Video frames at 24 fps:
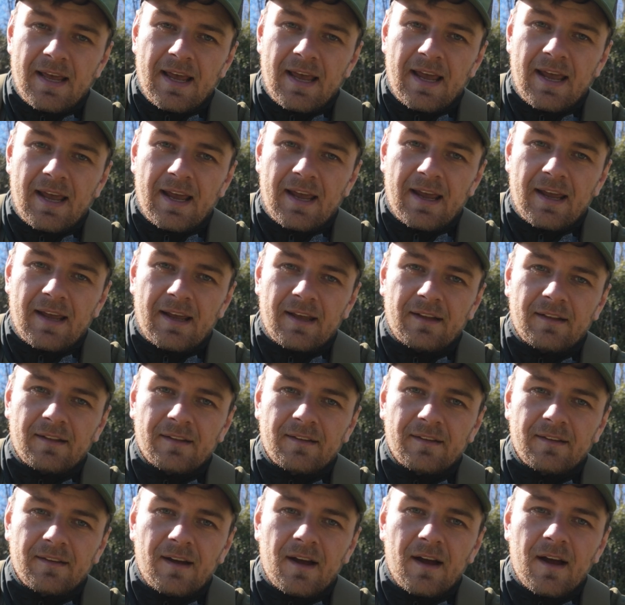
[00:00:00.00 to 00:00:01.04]
And
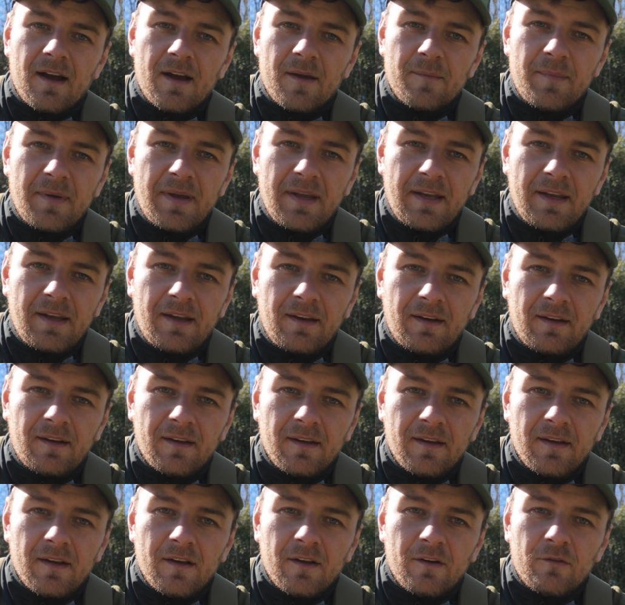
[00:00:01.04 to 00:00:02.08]
I've been
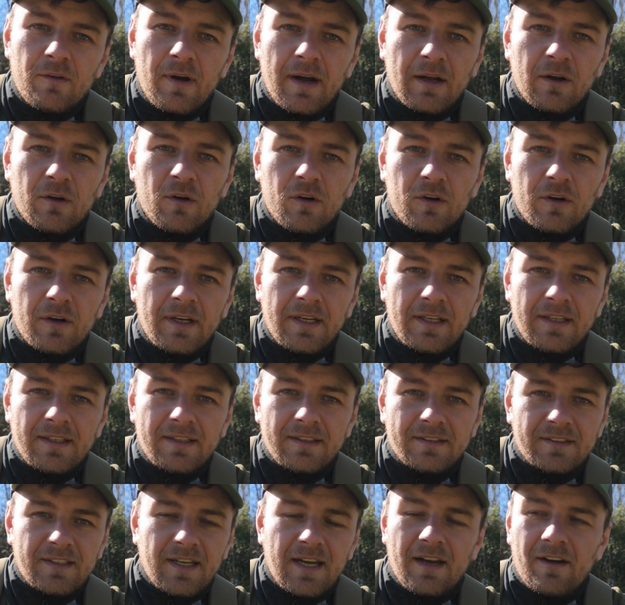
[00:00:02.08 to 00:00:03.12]
recording
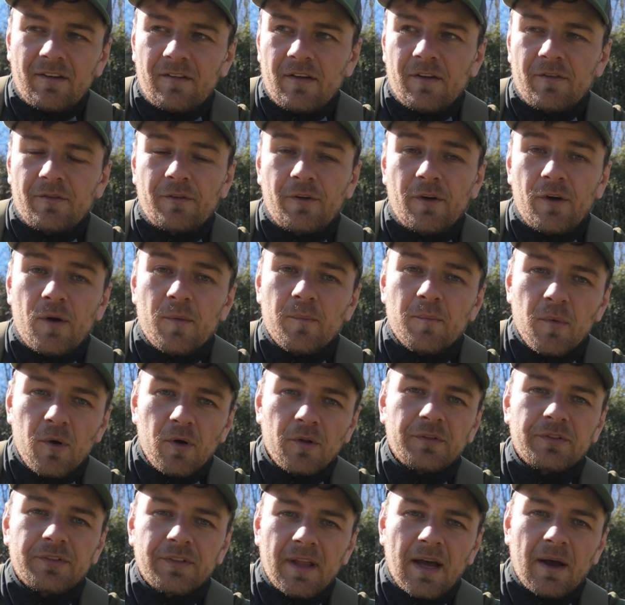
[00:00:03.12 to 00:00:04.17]
this area for a
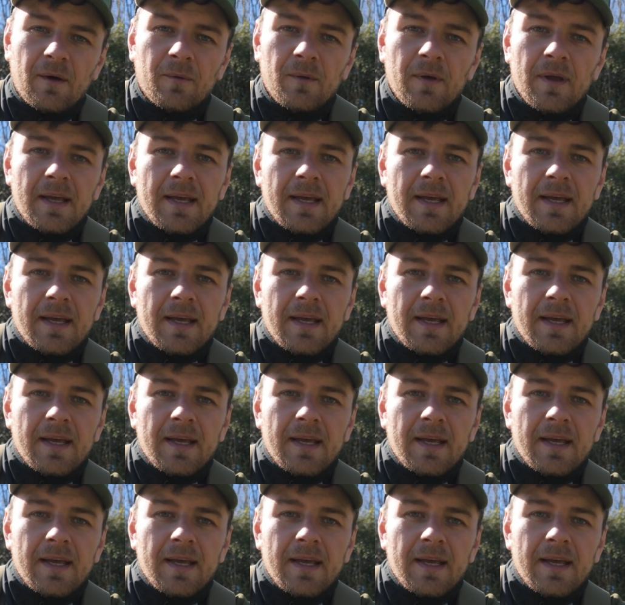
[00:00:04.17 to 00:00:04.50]
month now.